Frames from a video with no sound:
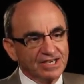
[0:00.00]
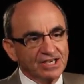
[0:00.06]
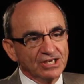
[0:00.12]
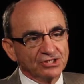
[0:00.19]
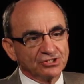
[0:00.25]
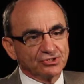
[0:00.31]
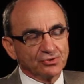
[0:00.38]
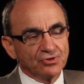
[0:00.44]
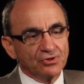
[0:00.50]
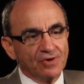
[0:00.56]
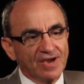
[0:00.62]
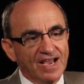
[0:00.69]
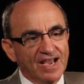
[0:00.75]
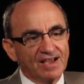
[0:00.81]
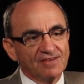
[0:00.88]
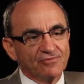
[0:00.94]
So you
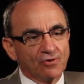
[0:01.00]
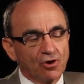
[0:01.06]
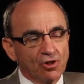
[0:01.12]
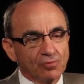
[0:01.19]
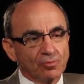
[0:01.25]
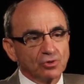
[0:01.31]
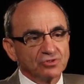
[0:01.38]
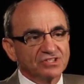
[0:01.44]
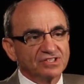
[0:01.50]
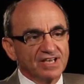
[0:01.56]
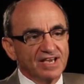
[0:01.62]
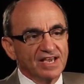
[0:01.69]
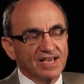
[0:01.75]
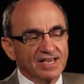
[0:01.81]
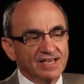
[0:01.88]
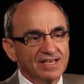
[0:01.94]
have almost
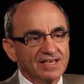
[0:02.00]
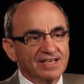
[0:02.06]
a